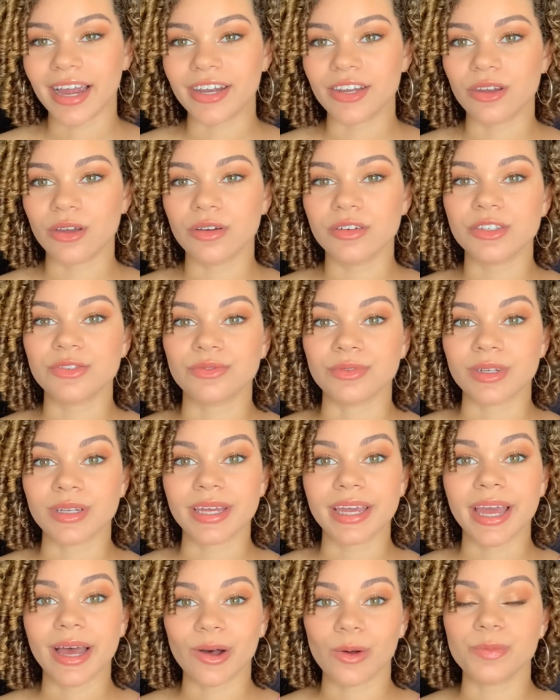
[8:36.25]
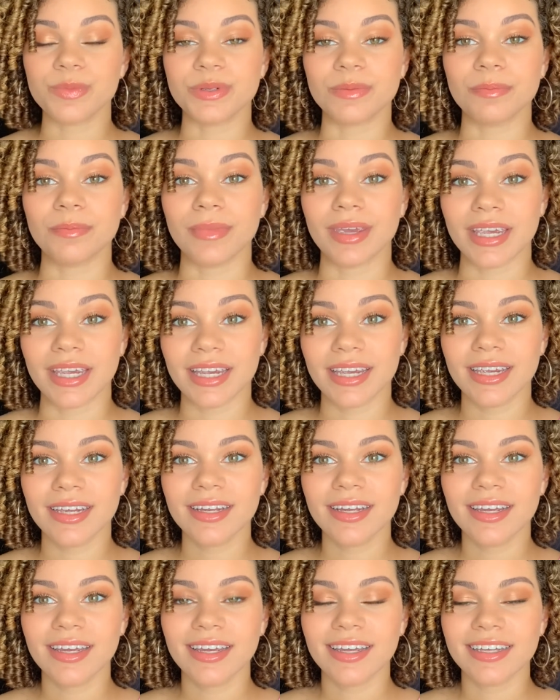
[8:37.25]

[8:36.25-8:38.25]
I know it's really helped me,